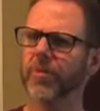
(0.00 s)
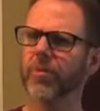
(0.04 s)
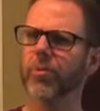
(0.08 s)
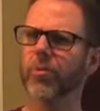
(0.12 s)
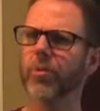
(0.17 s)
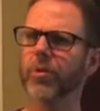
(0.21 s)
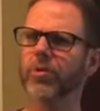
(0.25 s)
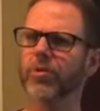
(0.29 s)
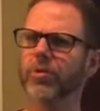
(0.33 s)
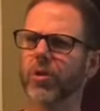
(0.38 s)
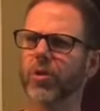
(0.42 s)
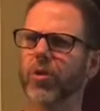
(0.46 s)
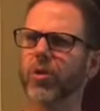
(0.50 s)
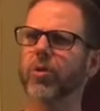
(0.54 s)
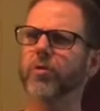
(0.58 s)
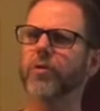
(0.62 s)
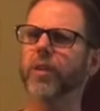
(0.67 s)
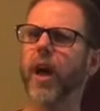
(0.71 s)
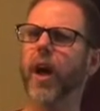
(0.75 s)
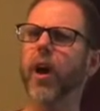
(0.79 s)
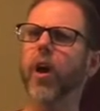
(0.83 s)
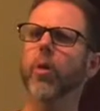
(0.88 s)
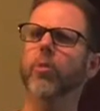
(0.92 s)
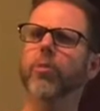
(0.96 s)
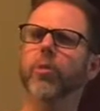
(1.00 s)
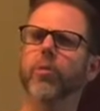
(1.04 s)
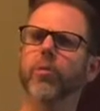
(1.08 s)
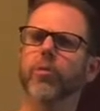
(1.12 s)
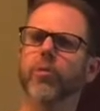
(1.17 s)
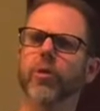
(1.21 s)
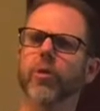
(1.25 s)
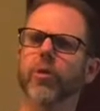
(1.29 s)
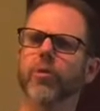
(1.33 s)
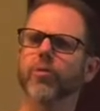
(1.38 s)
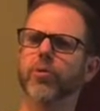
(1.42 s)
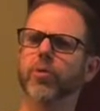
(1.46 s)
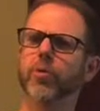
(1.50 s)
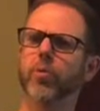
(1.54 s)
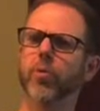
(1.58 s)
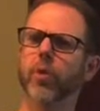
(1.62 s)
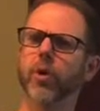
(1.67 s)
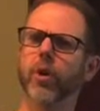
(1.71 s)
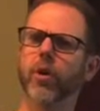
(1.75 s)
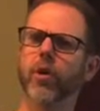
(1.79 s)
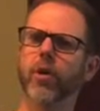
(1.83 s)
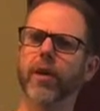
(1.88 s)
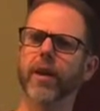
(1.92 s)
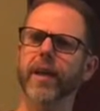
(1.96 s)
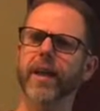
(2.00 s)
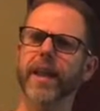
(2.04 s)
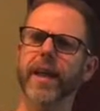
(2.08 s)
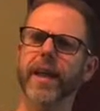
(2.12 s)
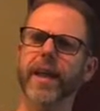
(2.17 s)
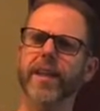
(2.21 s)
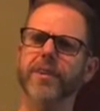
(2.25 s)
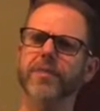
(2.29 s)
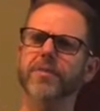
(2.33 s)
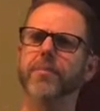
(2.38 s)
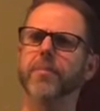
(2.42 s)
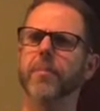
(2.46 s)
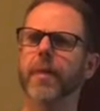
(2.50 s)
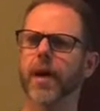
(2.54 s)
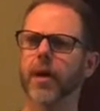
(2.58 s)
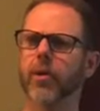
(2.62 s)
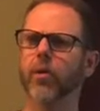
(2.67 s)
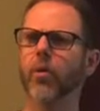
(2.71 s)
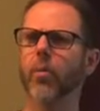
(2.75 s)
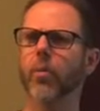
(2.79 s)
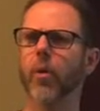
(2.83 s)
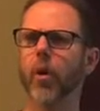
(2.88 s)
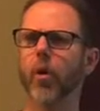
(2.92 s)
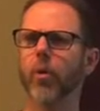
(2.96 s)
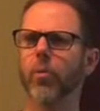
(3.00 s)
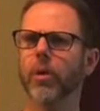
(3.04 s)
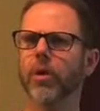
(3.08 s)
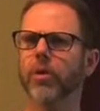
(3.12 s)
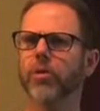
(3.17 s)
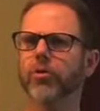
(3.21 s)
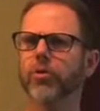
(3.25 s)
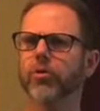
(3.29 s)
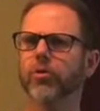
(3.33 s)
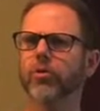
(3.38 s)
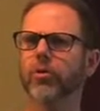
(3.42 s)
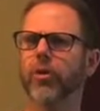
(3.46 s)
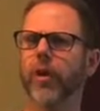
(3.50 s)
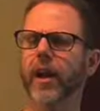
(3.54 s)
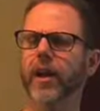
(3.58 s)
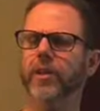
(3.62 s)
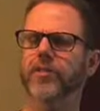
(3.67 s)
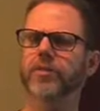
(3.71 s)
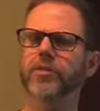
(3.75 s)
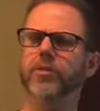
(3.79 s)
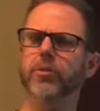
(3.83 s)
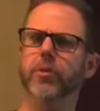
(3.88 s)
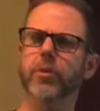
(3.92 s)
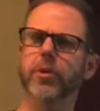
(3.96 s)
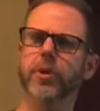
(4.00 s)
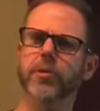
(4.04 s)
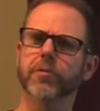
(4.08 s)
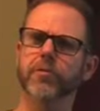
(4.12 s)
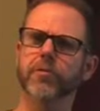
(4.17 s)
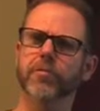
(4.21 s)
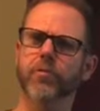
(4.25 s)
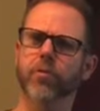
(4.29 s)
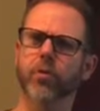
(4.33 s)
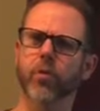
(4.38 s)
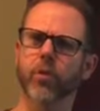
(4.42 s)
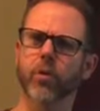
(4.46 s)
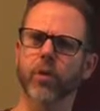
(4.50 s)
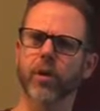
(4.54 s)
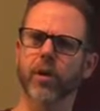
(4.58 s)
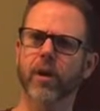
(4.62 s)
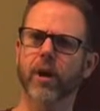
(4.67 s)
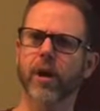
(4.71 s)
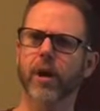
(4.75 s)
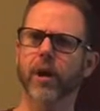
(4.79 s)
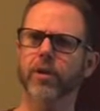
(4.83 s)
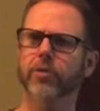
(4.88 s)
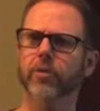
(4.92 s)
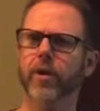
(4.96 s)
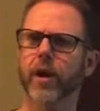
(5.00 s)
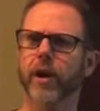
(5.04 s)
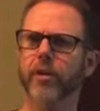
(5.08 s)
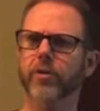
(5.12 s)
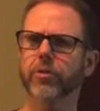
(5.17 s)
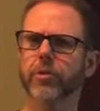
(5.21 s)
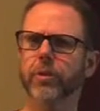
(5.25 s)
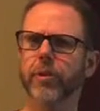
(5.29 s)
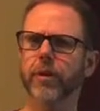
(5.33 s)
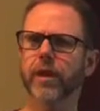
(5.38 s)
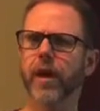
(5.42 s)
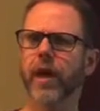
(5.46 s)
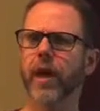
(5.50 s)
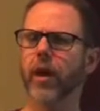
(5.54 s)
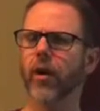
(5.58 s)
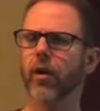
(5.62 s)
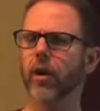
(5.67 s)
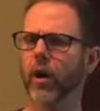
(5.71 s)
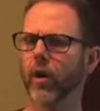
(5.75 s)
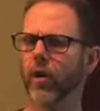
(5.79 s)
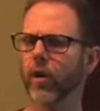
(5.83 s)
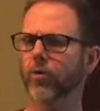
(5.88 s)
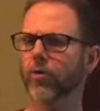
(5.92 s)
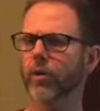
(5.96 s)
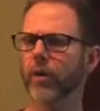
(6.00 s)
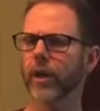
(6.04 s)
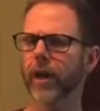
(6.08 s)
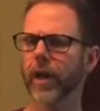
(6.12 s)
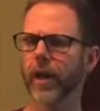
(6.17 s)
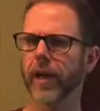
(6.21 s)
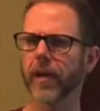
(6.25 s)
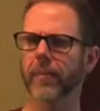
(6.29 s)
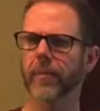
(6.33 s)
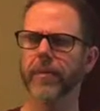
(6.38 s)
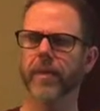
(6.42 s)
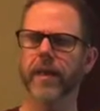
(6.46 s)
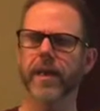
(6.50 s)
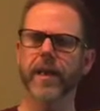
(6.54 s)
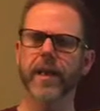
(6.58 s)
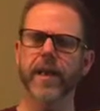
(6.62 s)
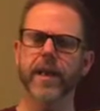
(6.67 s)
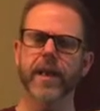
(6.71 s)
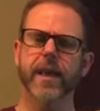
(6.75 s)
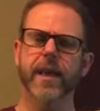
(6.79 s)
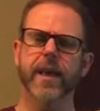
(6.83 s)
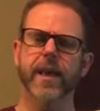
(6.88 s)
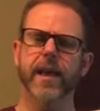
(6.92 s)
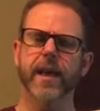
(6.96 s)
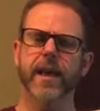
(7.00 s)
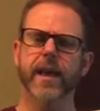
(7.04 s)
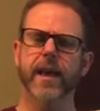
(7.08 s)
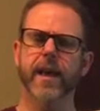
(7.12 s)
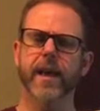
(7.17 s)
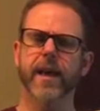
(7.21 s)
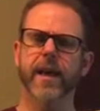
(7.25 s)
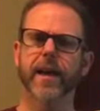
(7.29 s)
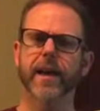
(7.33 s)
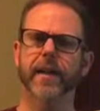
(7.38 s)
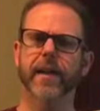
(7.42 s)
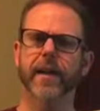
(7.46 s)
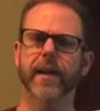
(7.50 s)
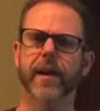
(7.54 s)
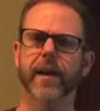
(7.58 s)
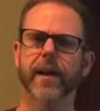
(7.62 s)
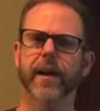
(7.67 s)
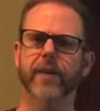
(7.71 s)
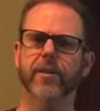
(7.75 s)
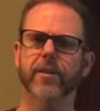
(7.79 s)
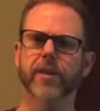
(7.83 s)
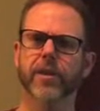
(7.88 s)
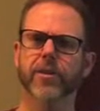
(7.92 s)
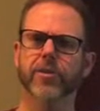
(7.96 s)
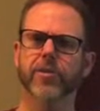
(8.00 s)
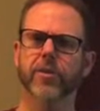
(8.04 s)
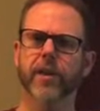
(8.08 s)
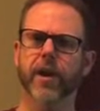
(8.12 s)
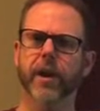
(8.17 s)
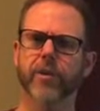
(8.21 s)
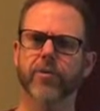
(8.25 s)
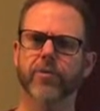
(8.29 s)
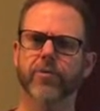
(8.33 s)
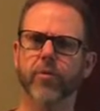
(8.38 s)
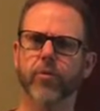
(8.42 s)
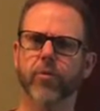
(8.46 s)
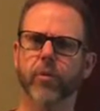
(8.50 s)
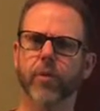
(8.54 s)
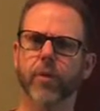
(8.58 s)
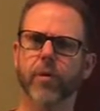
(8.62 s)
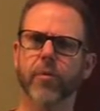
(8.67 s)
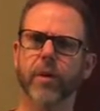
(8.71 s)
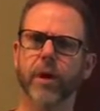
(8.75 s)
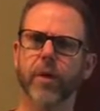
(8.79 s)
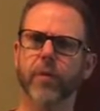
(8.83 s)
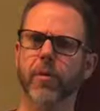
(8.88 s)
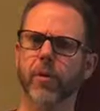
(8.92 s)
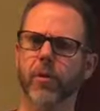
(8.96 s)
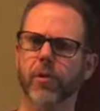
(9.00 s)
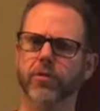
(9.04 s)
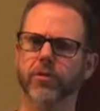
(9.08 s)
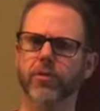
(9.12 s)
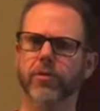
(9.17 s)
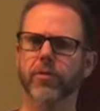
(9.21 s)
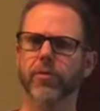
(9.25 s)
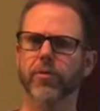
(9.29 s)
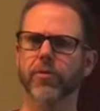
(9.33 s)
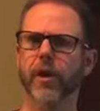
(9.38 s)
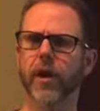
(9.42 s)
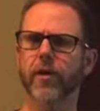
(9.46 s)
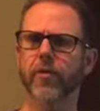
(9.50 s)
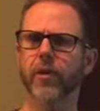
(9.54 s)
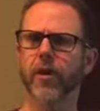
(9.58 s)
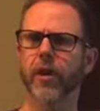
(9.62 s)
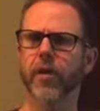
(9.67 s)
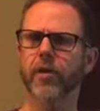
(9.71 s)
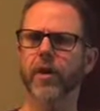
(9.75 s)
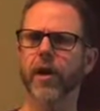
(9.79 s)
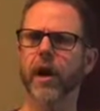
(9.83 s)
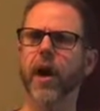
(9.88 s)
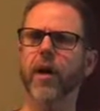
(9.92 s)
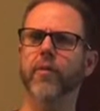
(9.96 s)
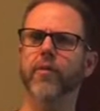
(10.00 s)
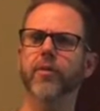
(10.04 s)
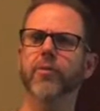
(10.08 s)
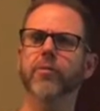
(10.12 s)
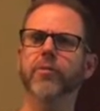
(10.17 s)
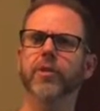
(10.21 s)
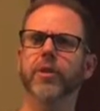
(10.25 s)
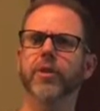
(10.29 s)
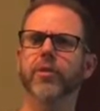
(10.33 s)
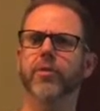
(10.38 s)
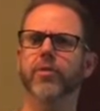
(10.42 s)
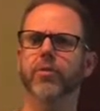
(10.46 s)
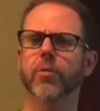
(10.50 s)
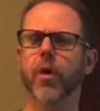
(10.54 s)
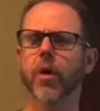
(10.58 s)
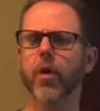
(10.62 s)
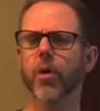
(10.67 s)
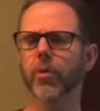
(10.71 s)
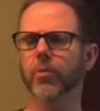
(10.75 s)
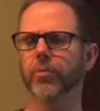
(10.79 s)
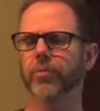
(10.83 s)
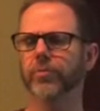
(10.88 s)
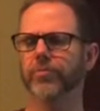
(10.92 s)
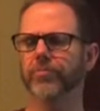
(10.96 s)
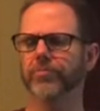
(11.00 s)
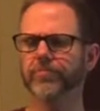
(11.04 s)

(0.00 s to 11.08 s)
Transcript: reserved album, if you will. It has metal moments, tracks 3 and 4. Track 3, The Hell I Overcame, and then track 4, my personal favorite on the album, Dethrone,